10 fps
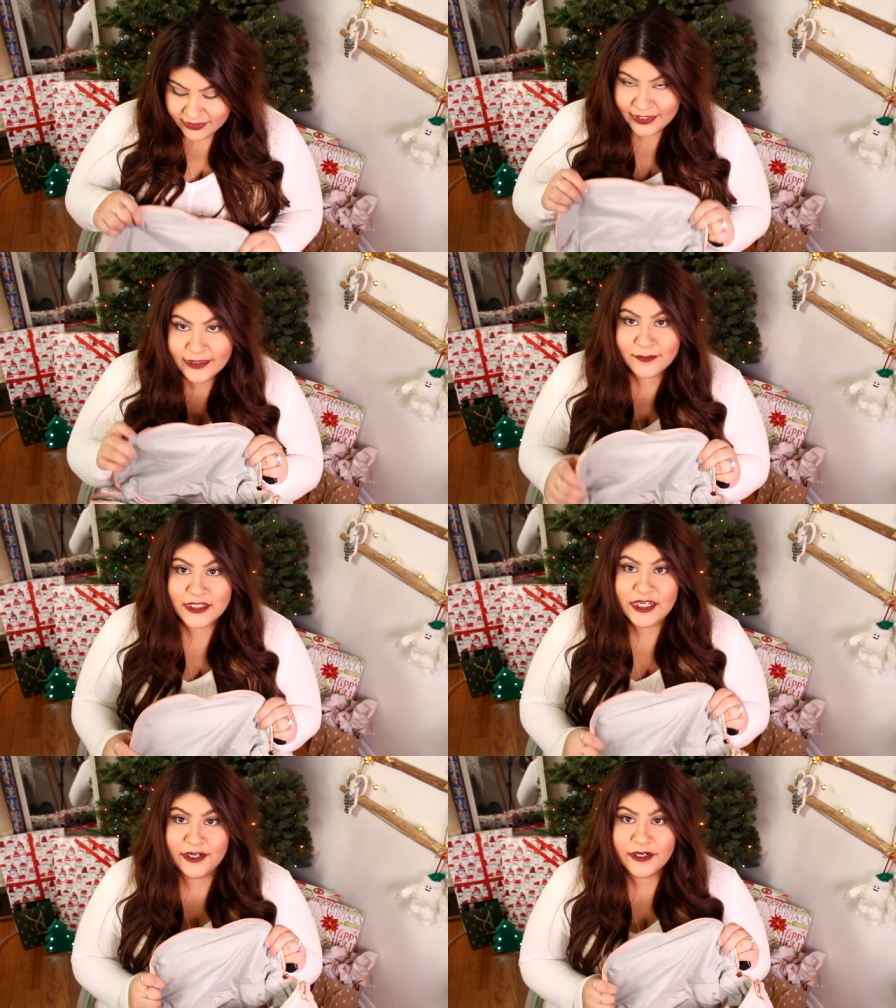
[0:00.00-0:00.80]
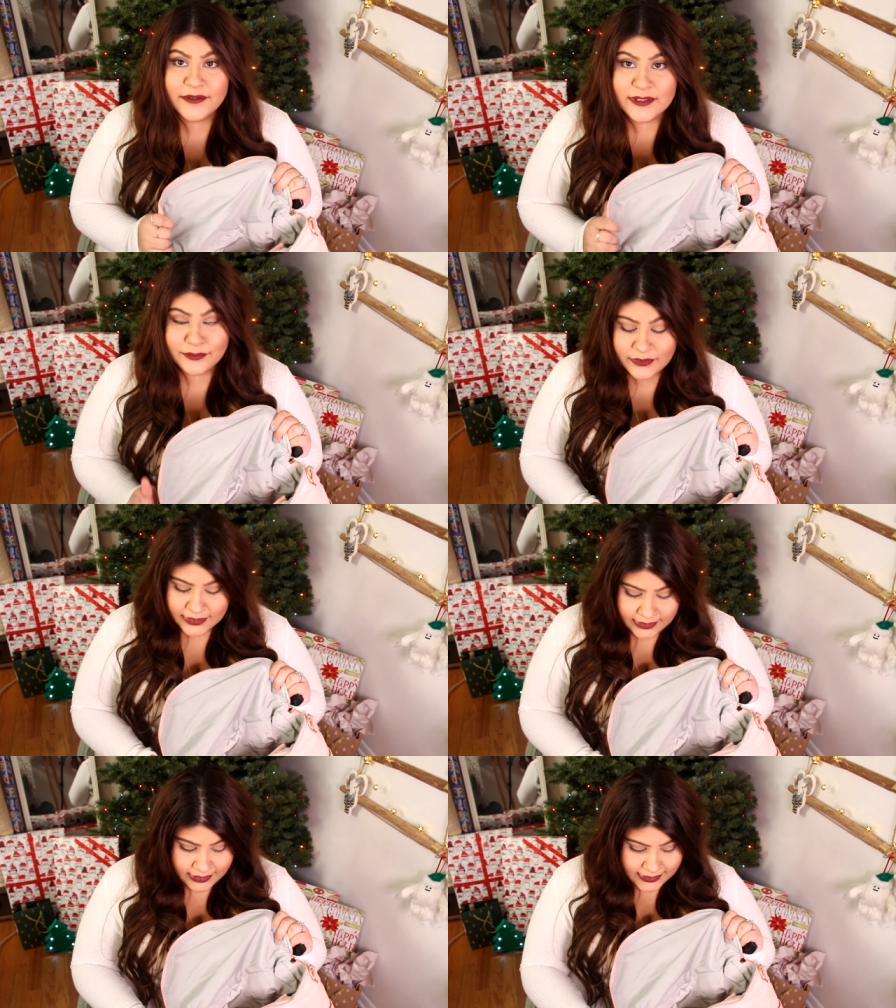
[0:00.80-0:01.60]
Like the material is
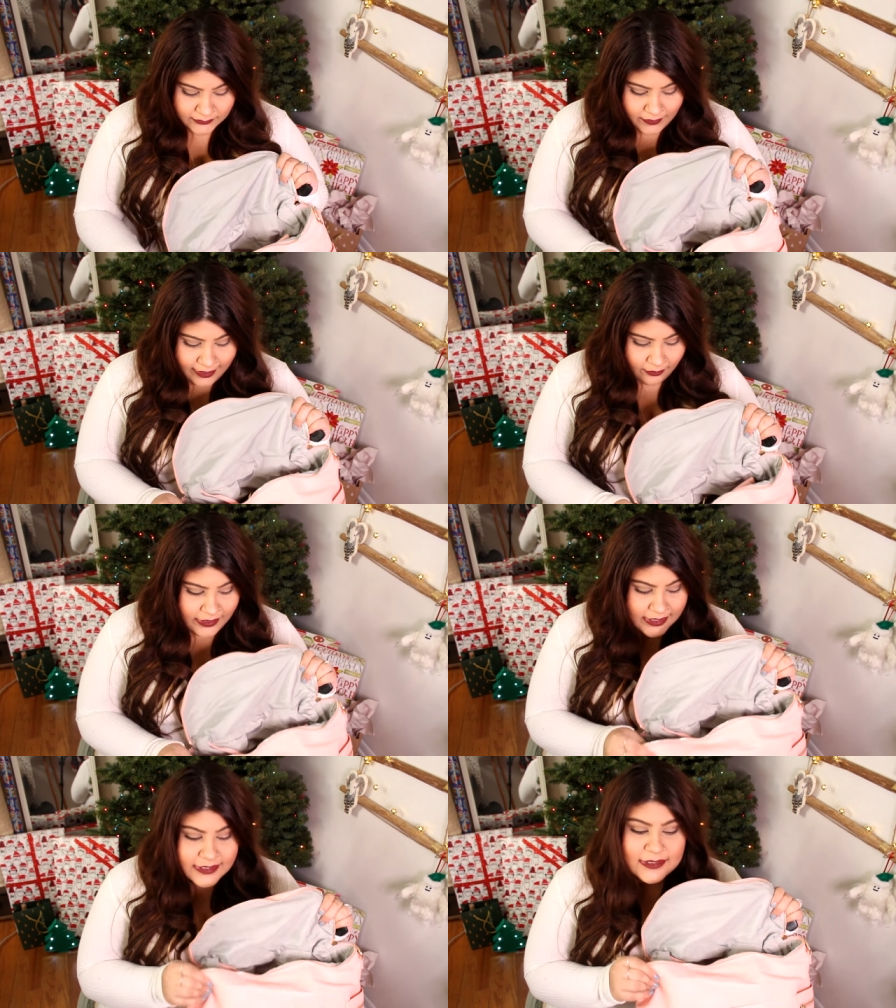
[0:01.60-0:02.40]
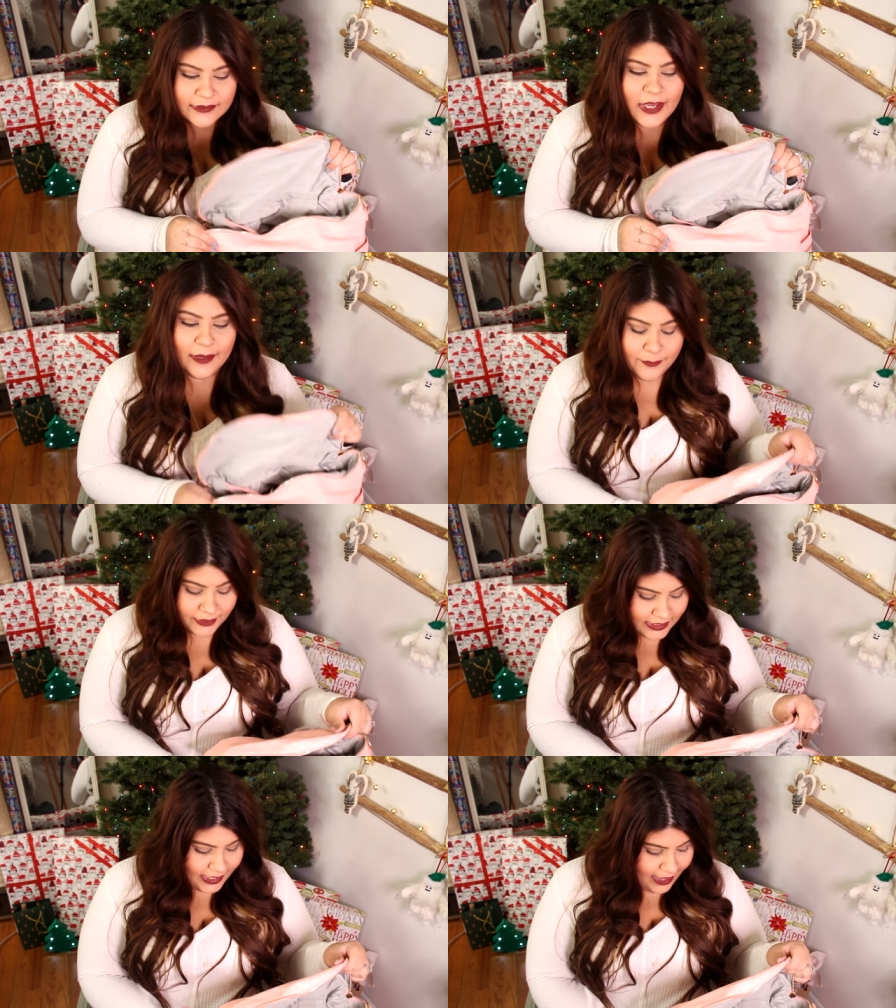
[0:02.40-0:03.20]
really good as well. It's a
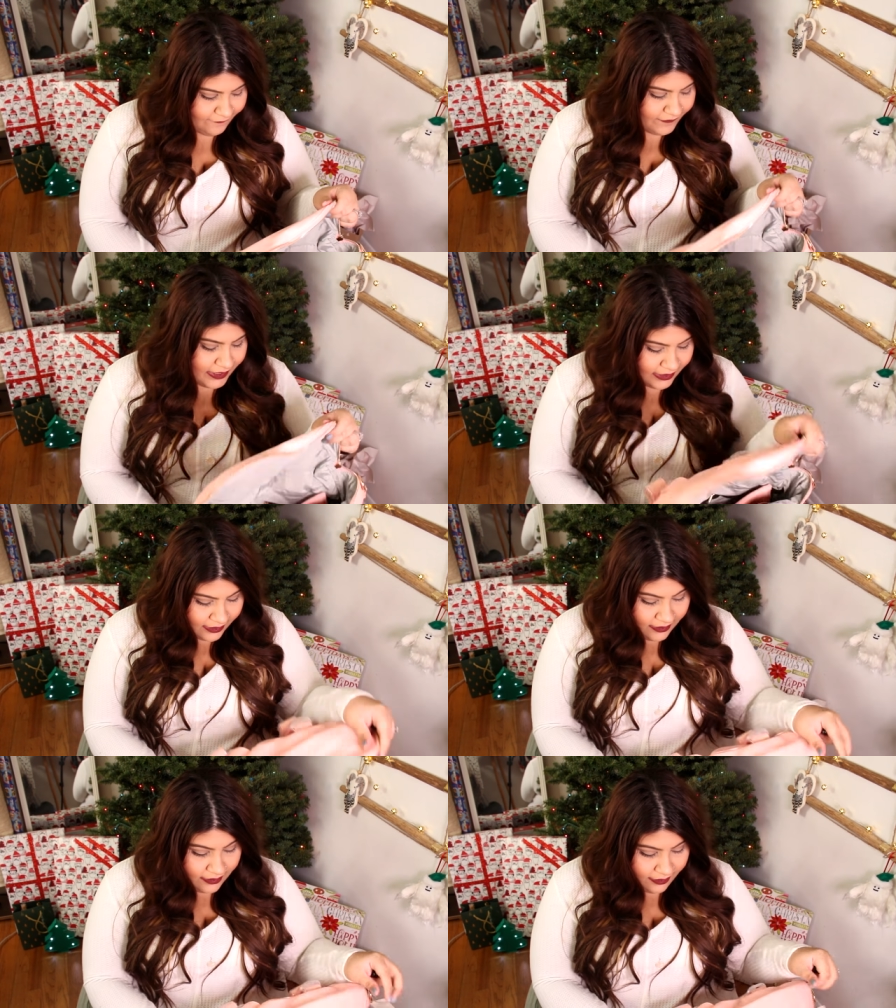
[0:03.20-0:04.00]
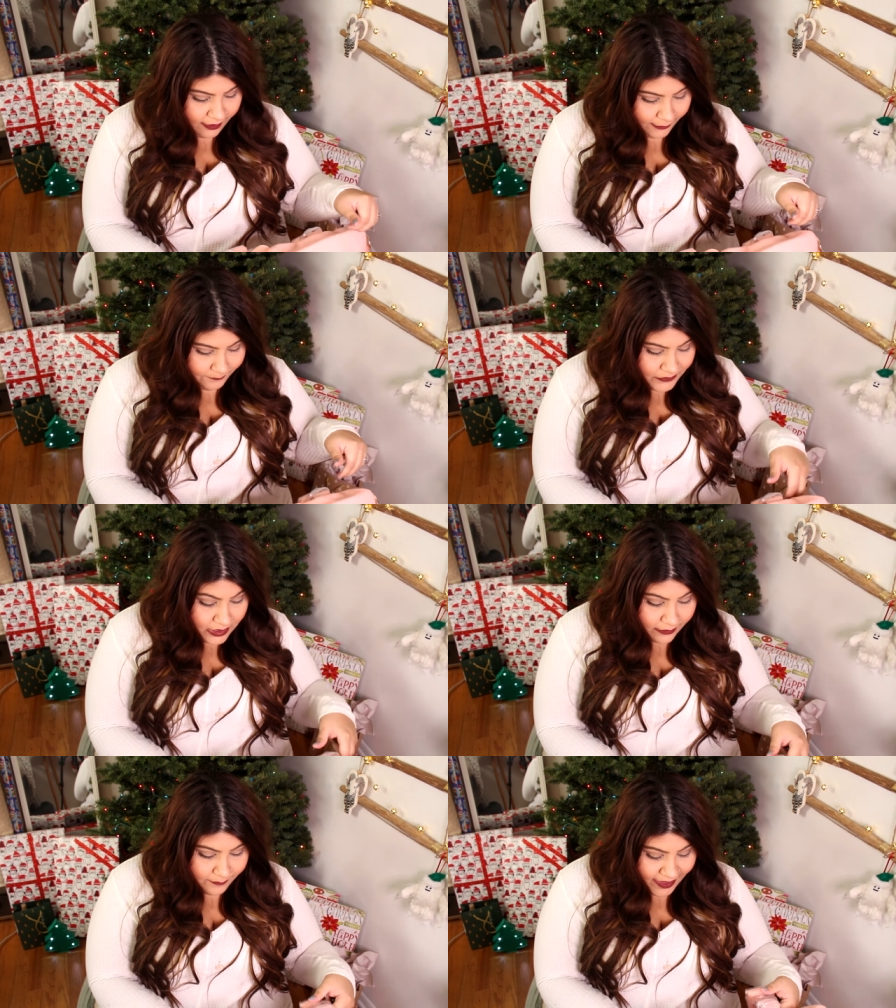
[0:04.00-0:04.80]
pretty heavy um,
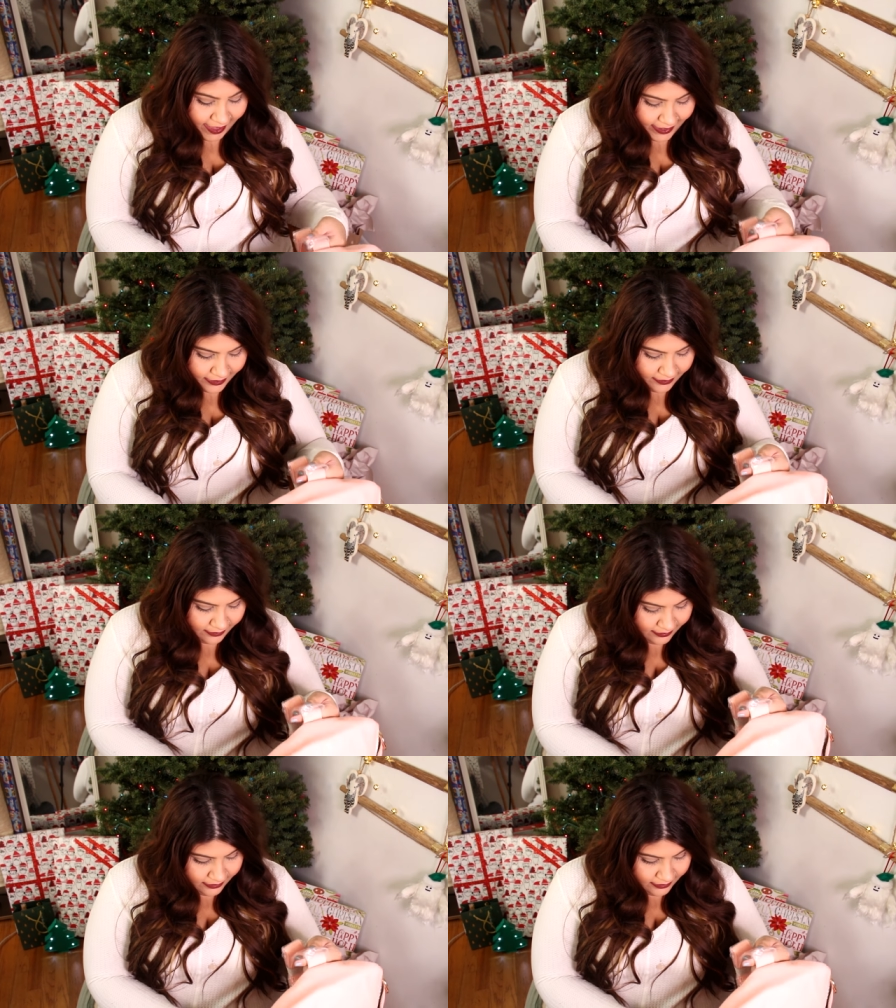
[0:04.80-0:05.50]
bag.